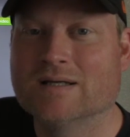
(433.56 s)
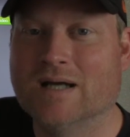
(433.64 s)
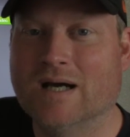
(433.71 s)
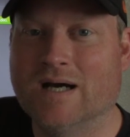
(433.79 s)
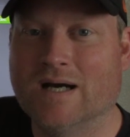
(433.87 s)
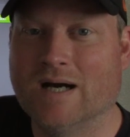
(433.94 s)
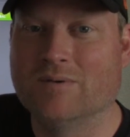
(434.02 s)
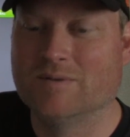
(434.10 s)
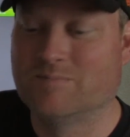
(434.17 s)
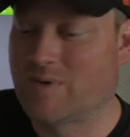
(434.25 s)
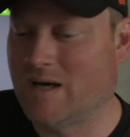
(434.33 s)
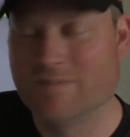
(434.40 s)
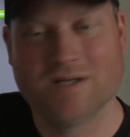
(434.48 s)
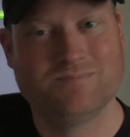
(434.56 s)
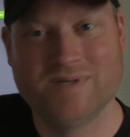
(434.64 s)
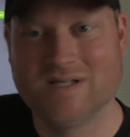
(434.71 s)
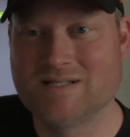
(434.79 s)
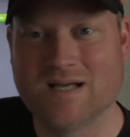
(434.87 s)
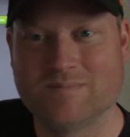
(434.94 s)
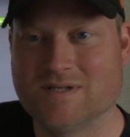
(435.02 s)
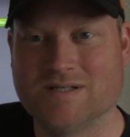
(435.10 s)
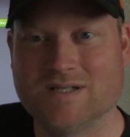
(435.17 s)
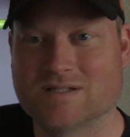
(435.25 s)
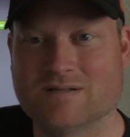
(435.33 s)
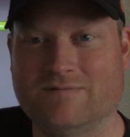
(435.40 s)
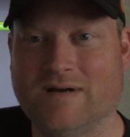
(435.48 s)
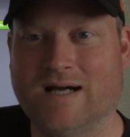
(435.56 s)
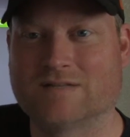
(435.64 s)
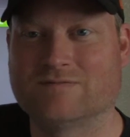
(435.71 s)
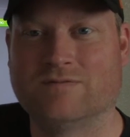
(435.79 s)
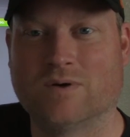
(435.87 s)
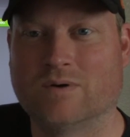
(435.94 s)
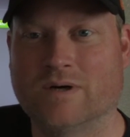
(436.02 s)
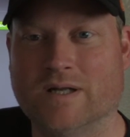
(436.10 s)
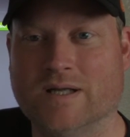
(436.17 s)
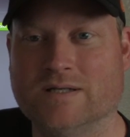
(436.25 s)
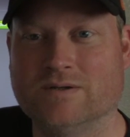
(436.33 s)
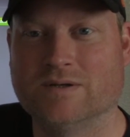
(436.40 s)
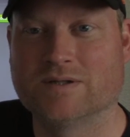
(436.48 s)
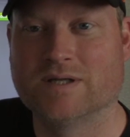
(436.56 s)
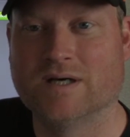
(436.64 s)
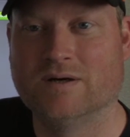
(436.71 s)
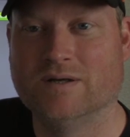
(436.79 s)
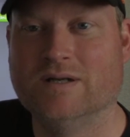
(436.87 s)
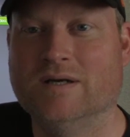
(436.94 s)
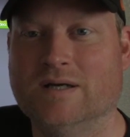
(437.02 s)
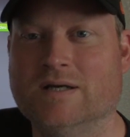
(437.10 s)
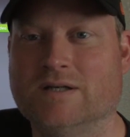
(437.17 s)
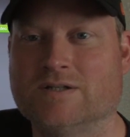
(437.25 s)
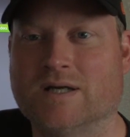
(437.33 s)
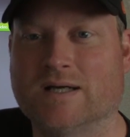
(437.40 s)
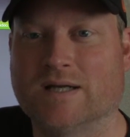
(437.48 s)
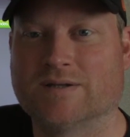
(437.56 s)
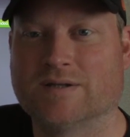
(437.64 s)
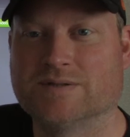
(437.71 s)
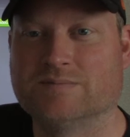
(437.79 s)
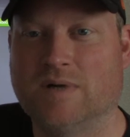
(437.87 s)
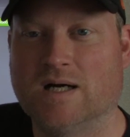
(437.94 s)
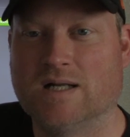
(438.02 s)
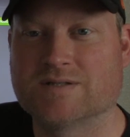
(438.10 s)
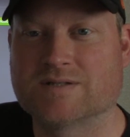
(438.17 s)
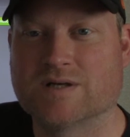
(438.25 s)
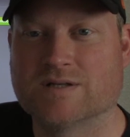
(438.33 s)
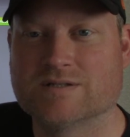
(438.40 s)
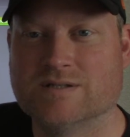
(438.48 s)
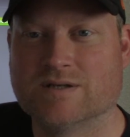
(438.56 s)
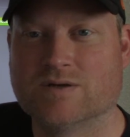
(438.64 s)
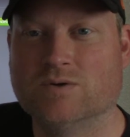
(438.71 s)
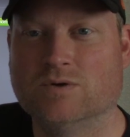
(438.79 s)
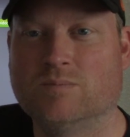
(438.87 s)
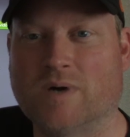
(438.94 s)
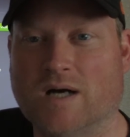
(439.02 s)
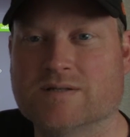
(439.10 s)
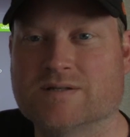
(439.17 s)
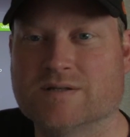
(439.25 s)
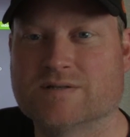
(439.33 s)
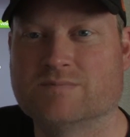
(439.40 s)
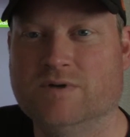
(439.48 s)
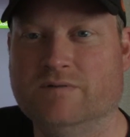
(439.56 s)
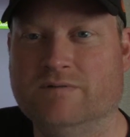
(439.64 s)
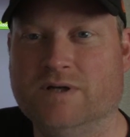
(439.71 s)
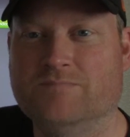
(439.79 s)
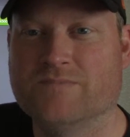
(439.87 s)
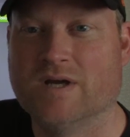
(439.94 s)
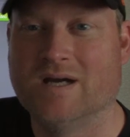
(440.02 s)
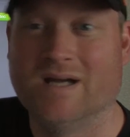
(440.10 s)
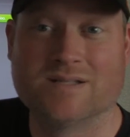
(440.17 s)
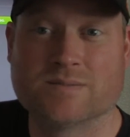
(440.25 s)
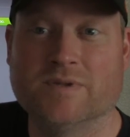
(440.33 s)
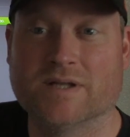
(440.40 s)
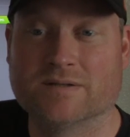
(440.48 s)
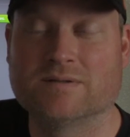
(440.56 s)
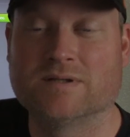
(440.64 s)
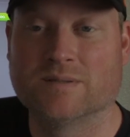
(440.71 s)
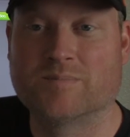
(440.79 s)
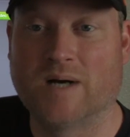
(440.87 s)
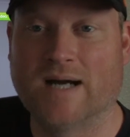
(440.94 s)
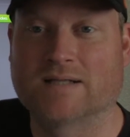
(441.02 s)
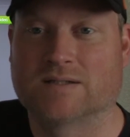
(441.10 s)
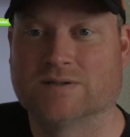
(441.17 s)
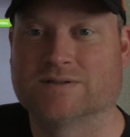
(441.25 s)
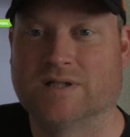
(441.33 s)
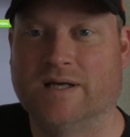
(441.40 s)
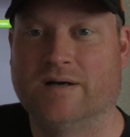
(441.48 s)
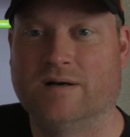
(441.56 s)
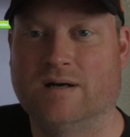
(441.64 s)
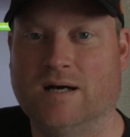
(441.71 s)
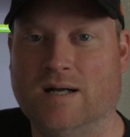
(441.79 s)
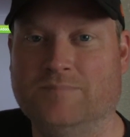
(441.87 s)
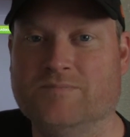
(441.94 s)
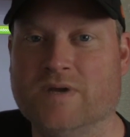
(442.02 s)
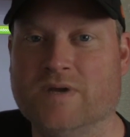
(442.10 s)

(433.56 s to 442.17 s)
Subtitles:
I would probably be tempted just to fast forward into it though and check out those monsters and the cool parts of this movie and some of the practicals later on.